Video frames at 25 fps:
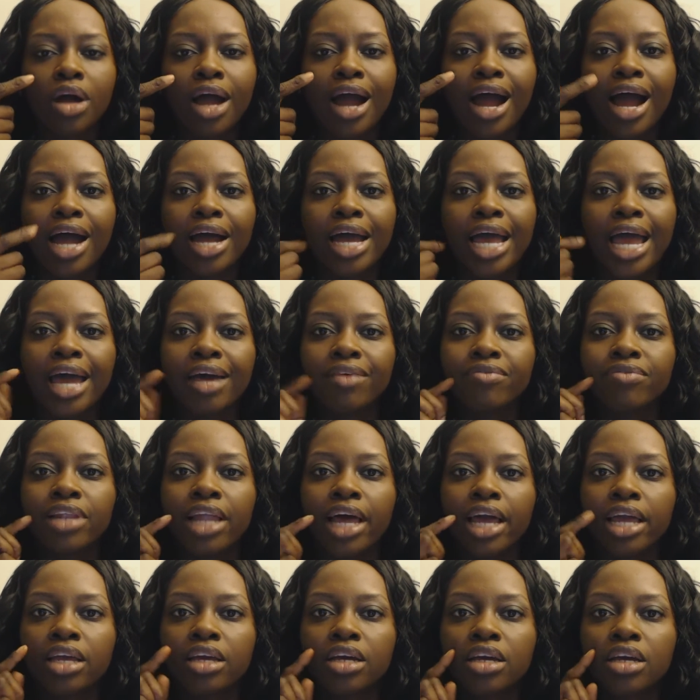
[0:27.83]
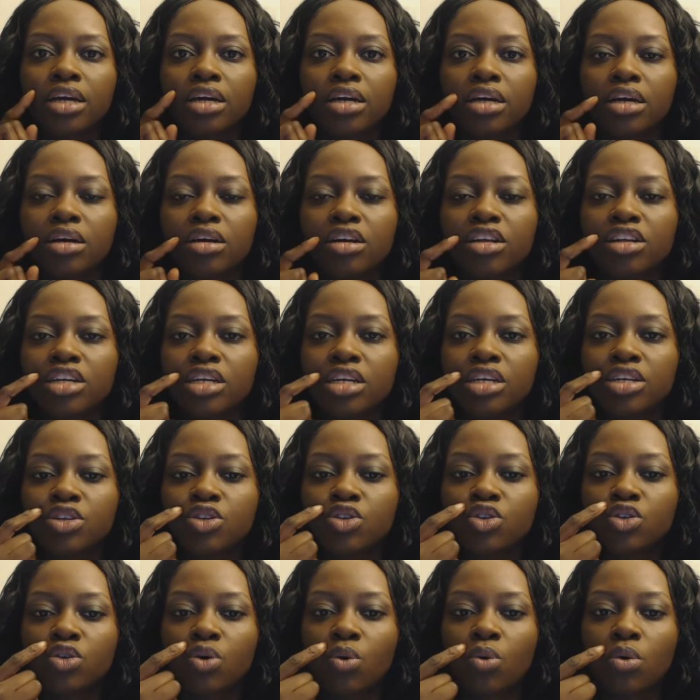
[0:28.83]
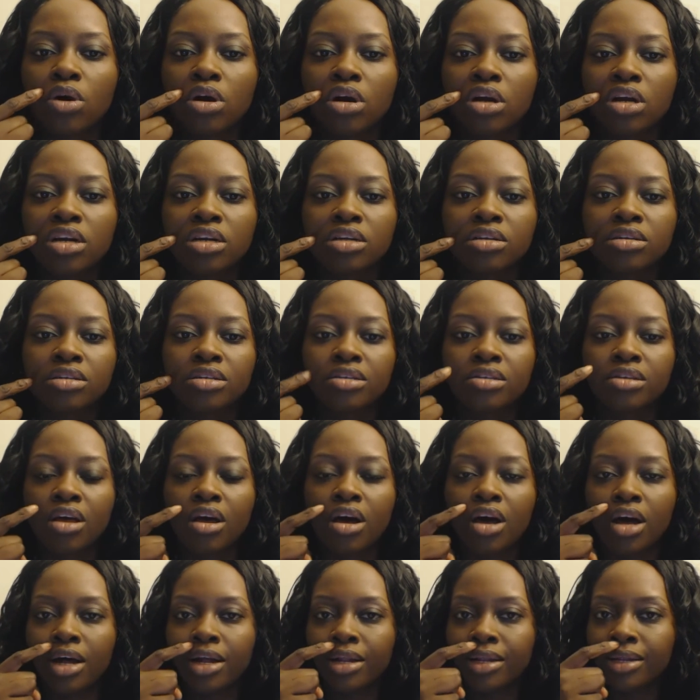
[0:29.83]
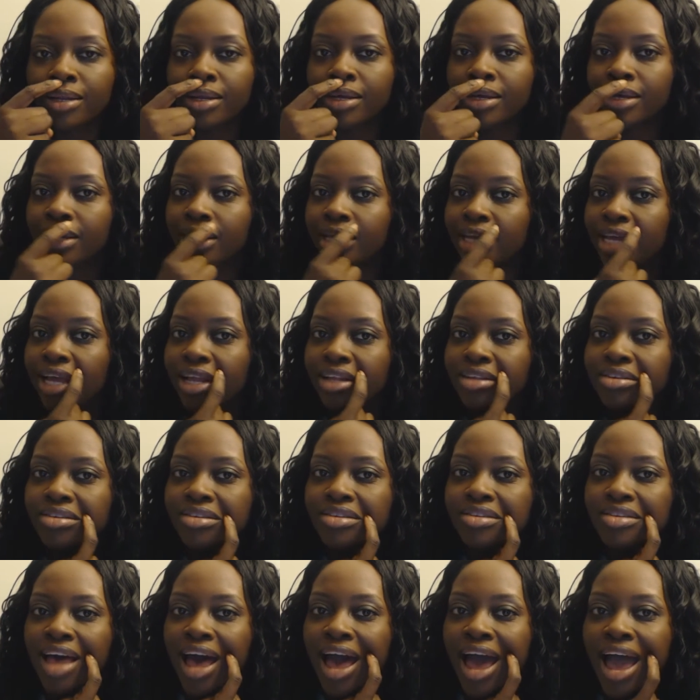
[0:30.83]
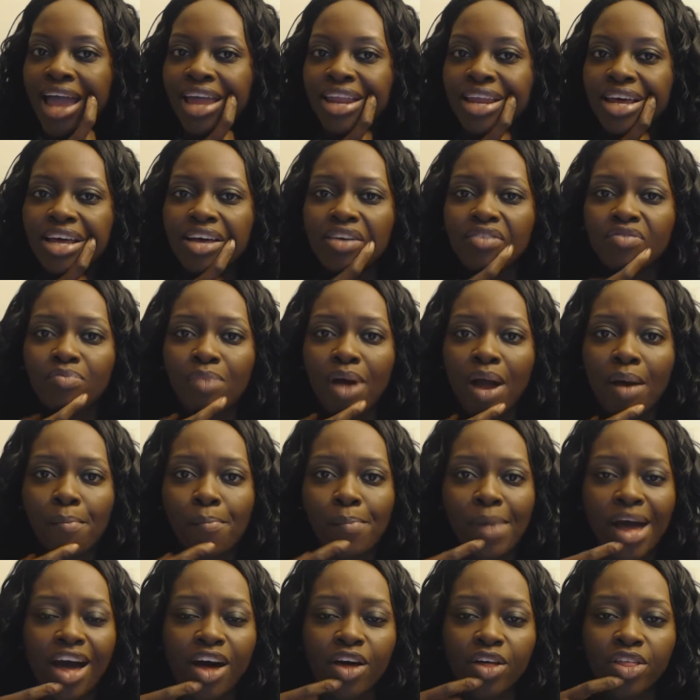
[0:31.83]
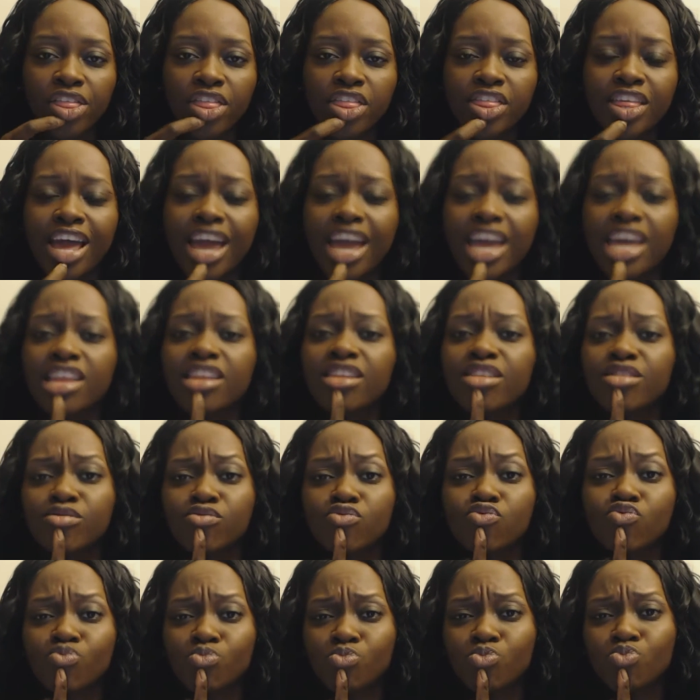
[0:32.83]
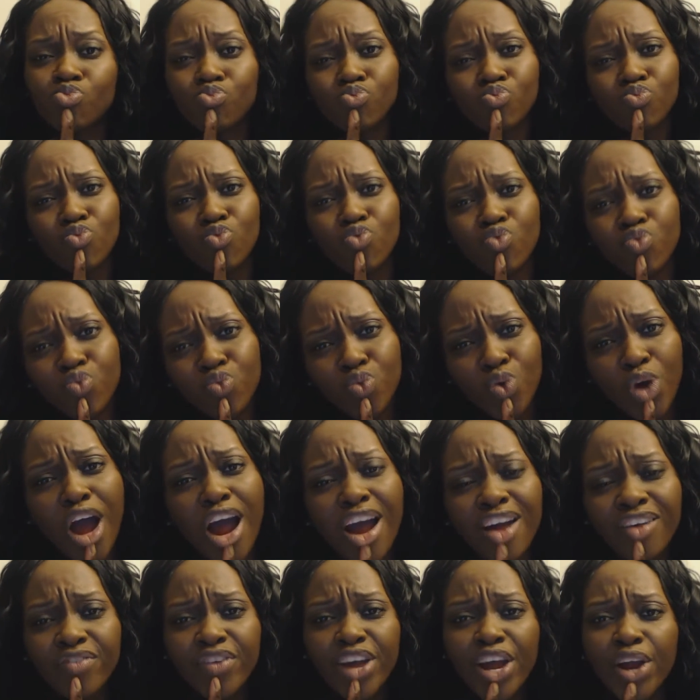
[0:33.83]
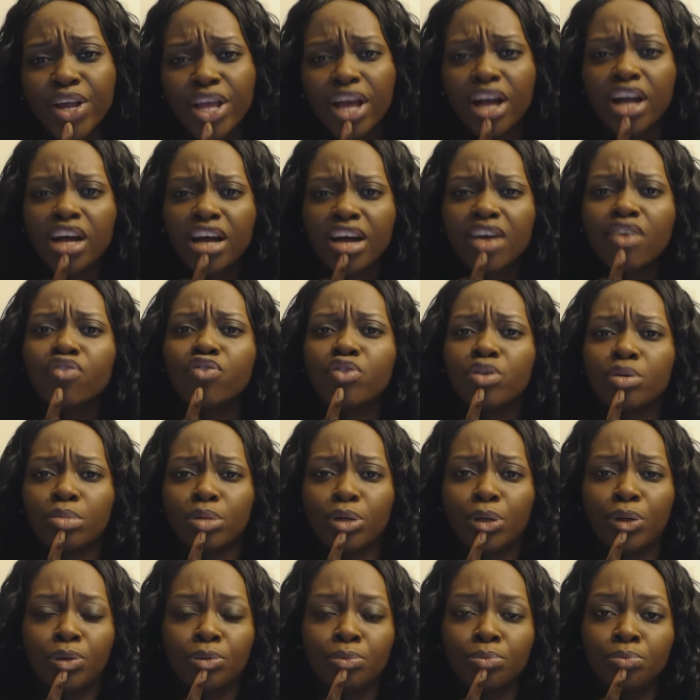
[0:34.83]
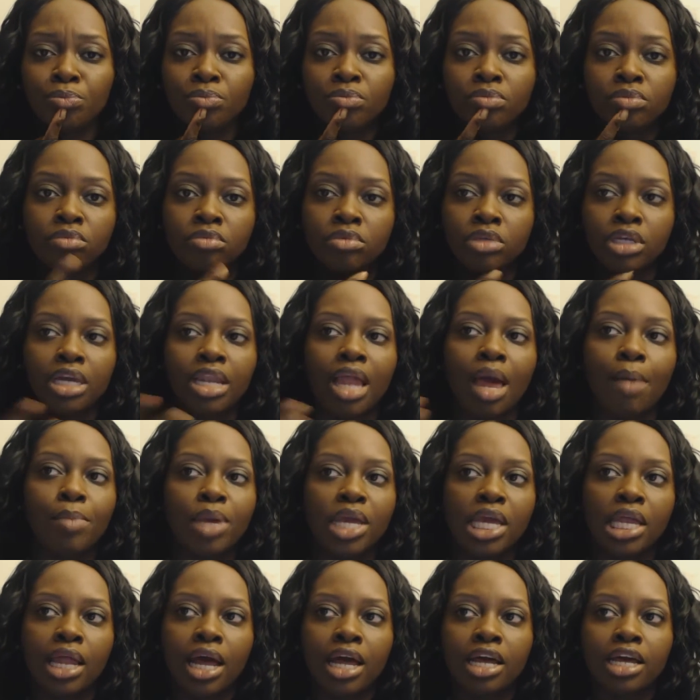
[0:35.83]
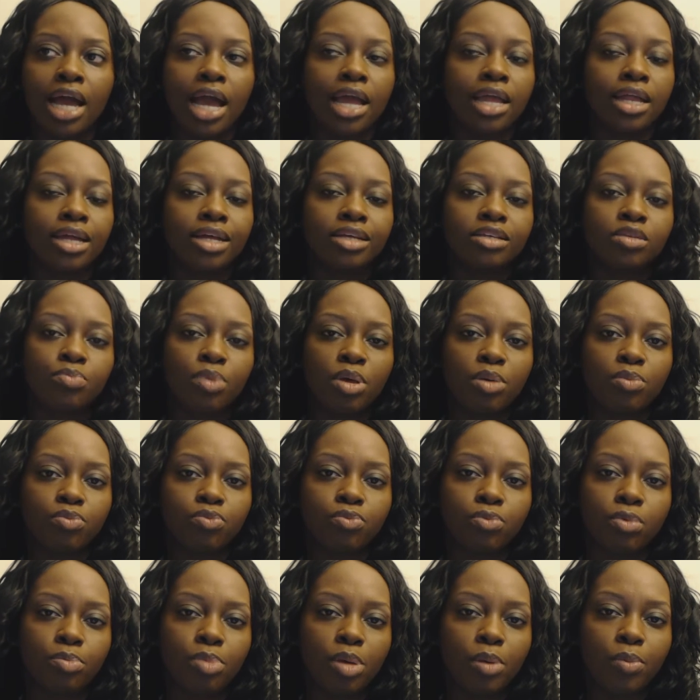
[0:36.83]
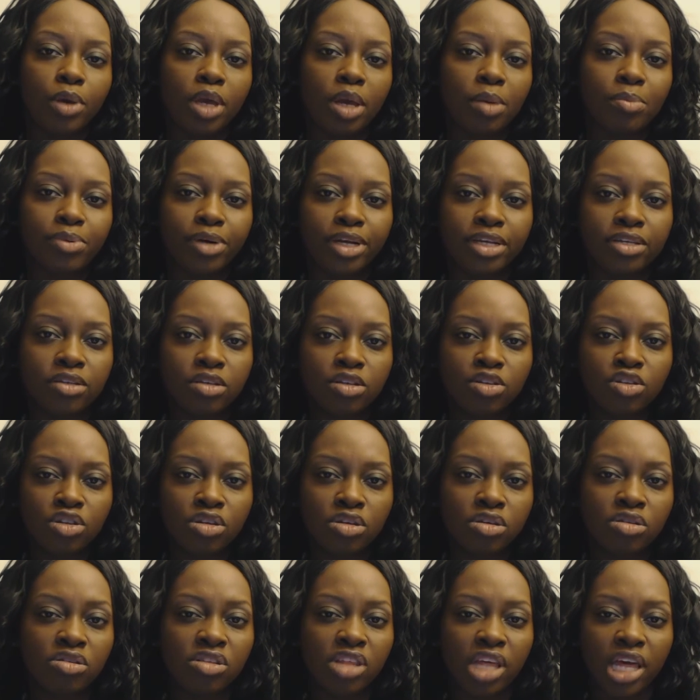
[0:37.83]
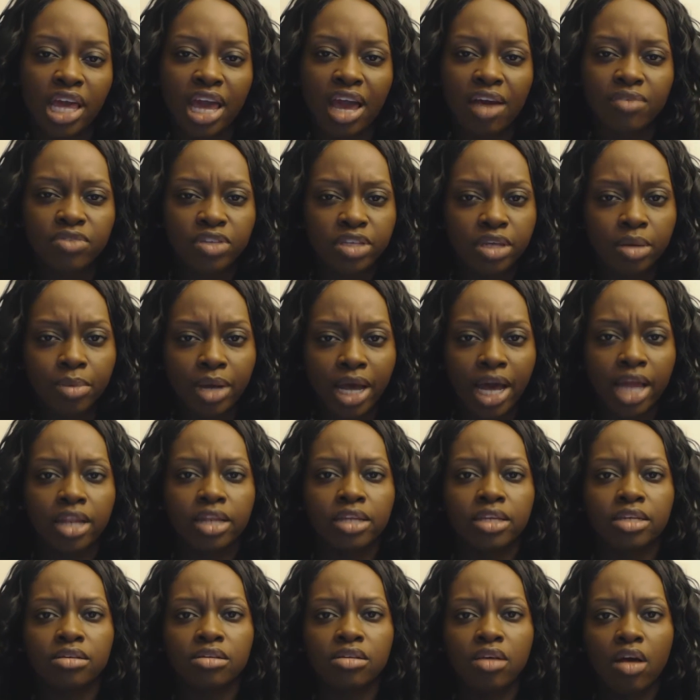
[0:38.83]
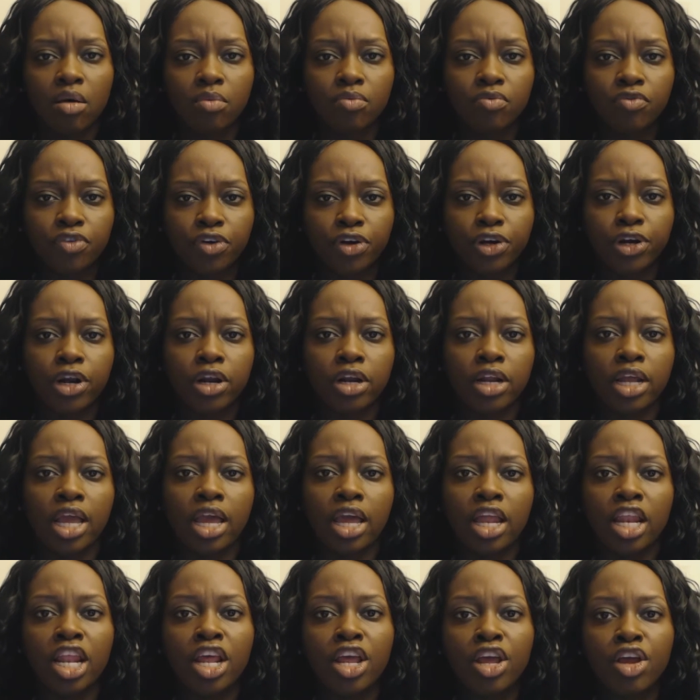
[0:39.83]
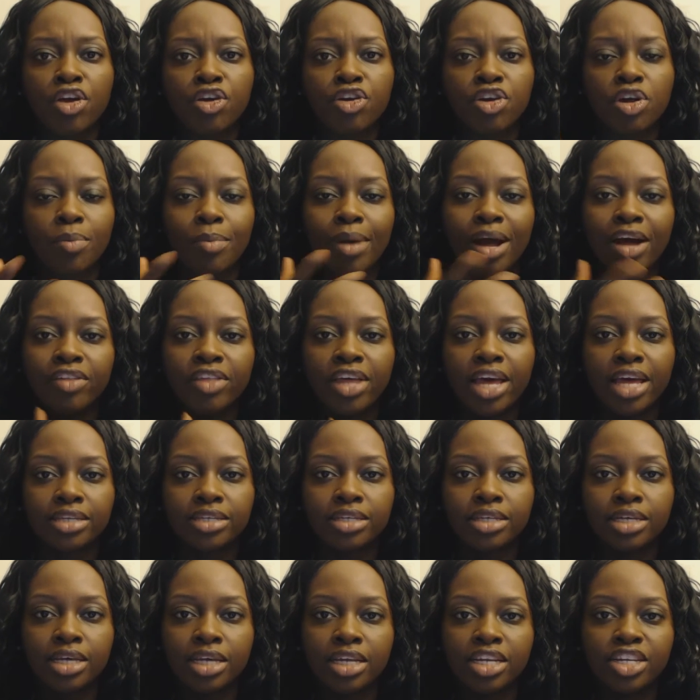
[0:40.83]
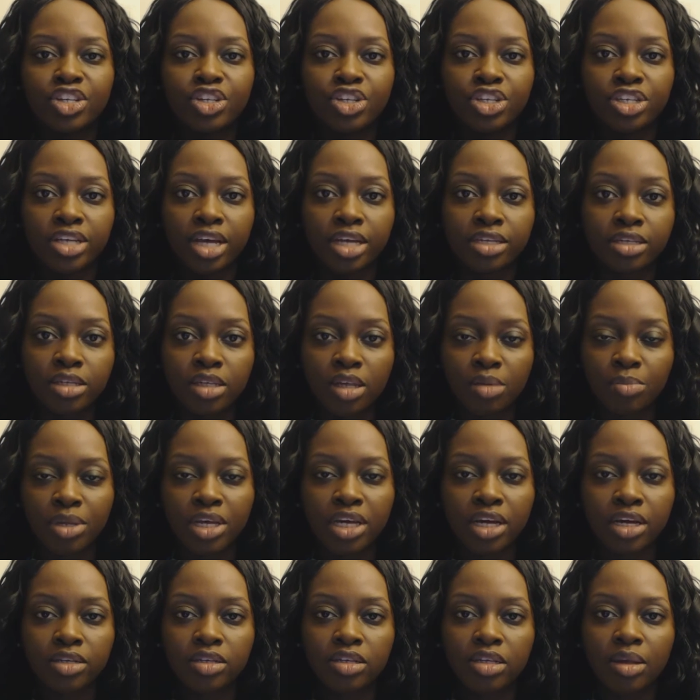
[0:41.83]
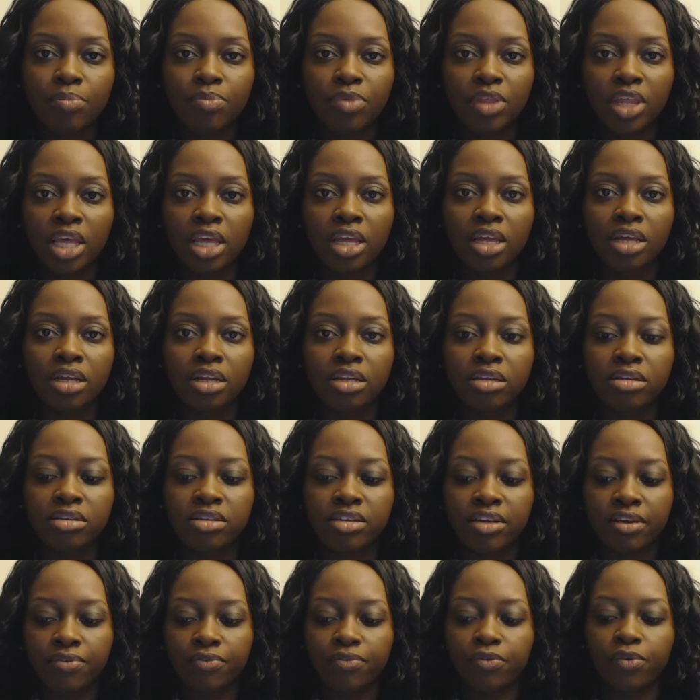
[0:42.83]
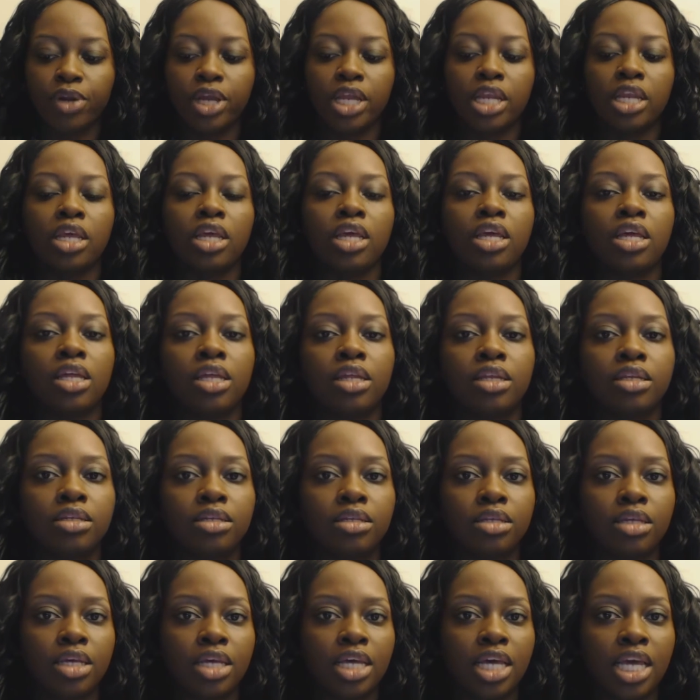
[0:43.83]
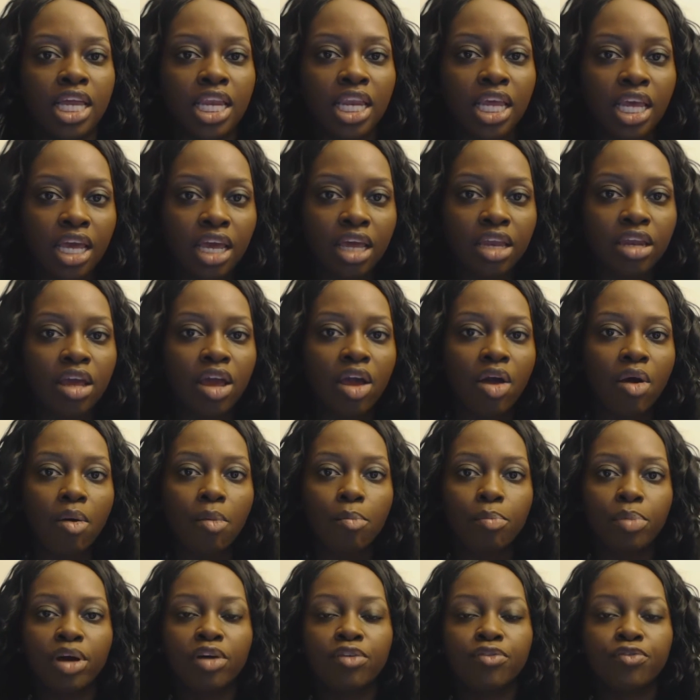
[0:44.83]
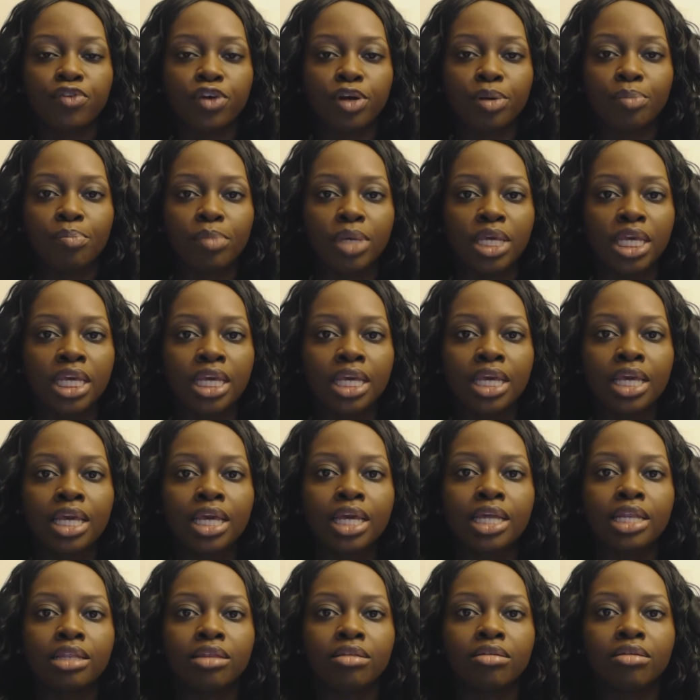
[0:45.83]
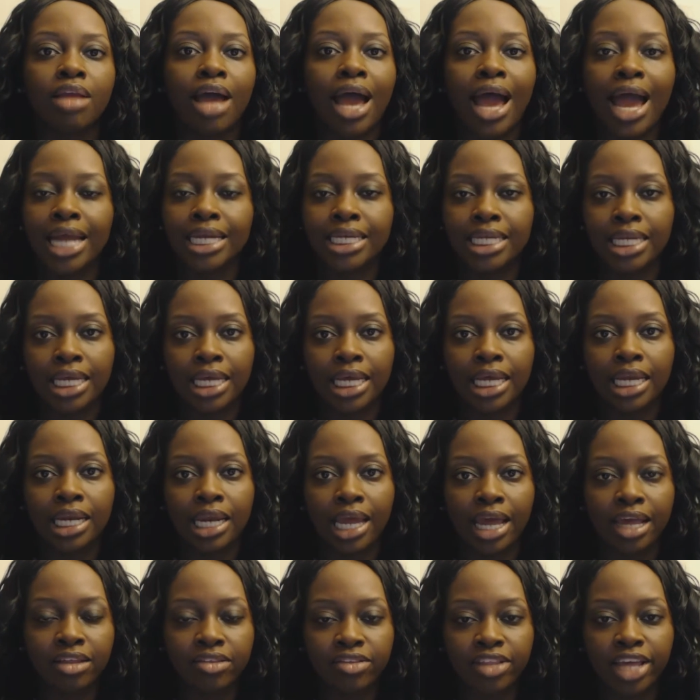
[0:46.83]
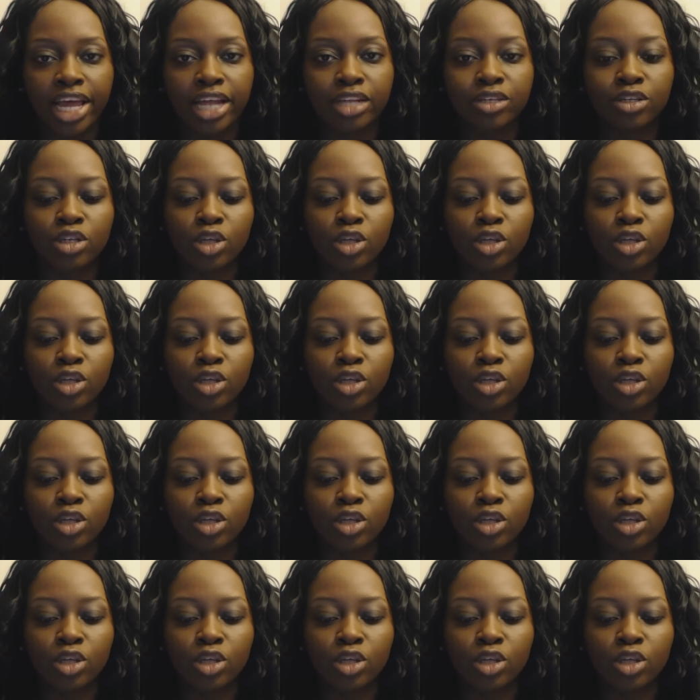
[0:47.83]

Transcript: I have like sores on the inside of my mouth that are very uncomfortable. And I mean, I guess when people get braces too, they have some kind of discomfort and your mouth has to get adjusted because something different is in it. But for me, I didn't like that.